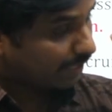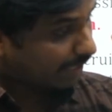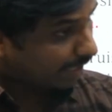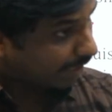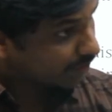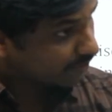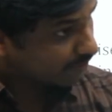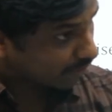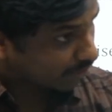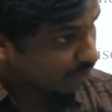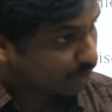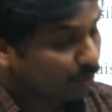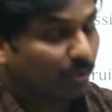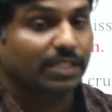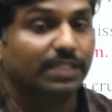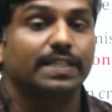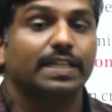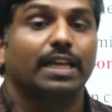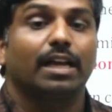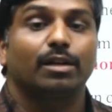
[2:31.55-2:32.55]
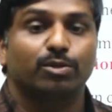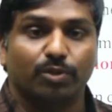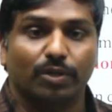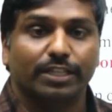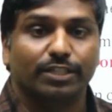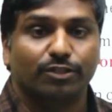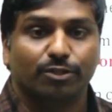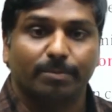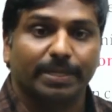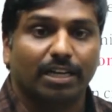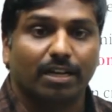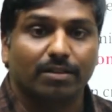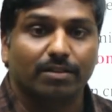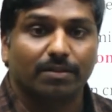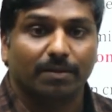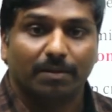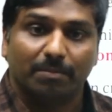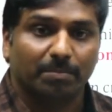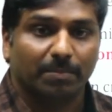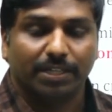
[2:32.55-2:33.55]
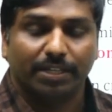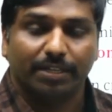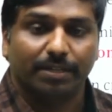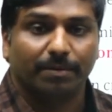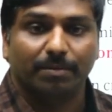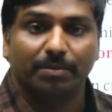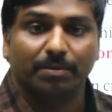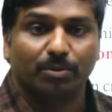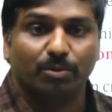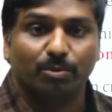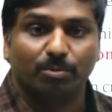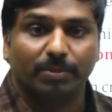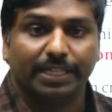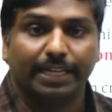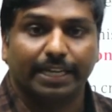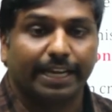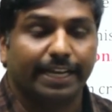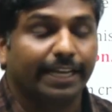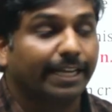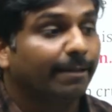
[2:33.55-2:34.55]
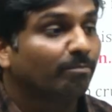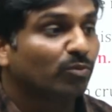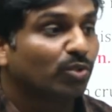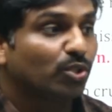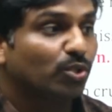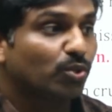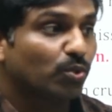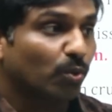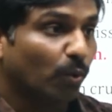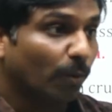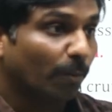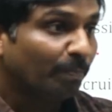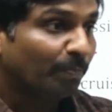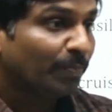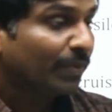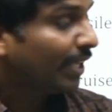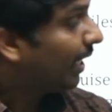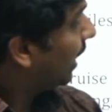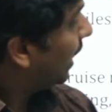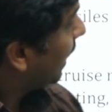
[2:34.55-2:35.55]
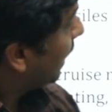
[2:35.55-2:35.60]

accuracy also has to be high. So its